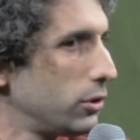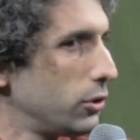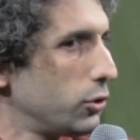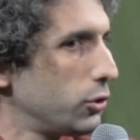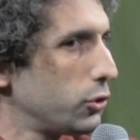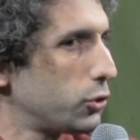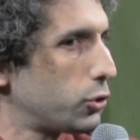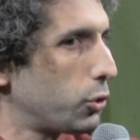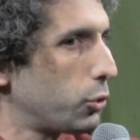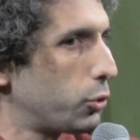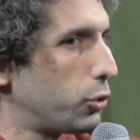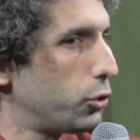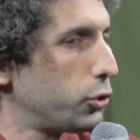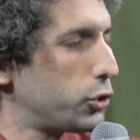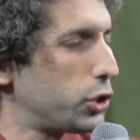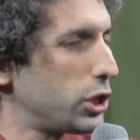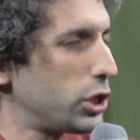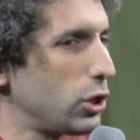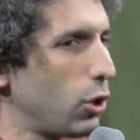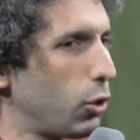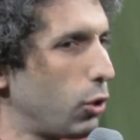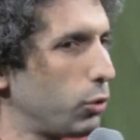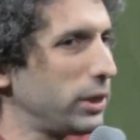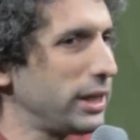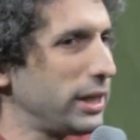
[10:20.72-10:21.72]
So could
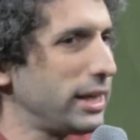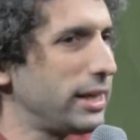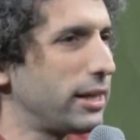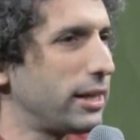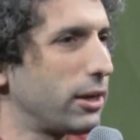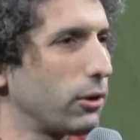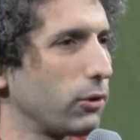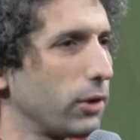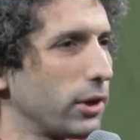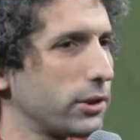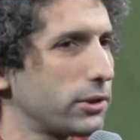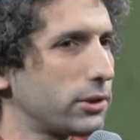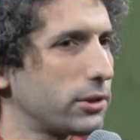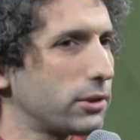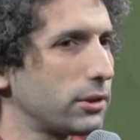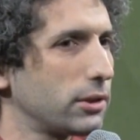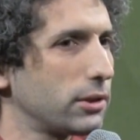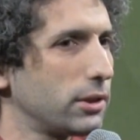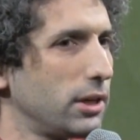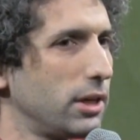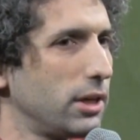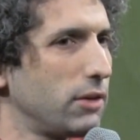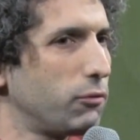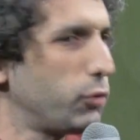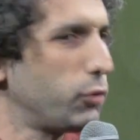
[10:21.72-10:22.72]
she only hear us
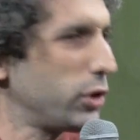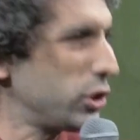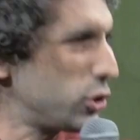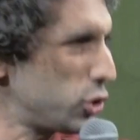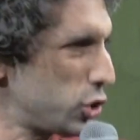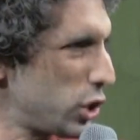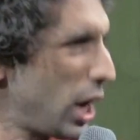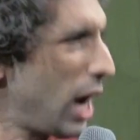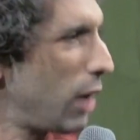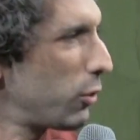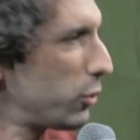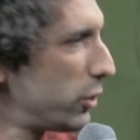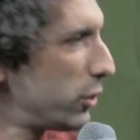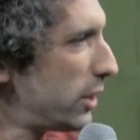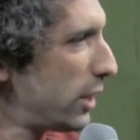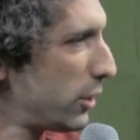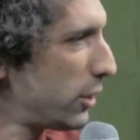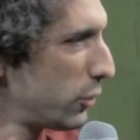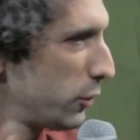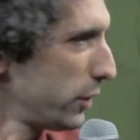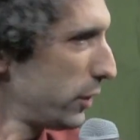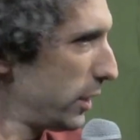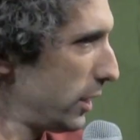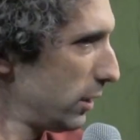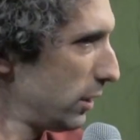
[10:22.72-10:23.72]
if we shouted in
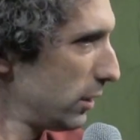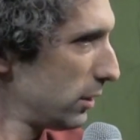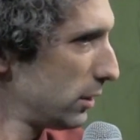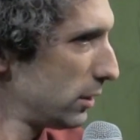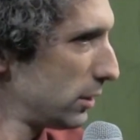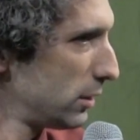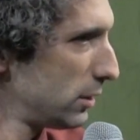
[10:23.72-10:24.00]
her ear?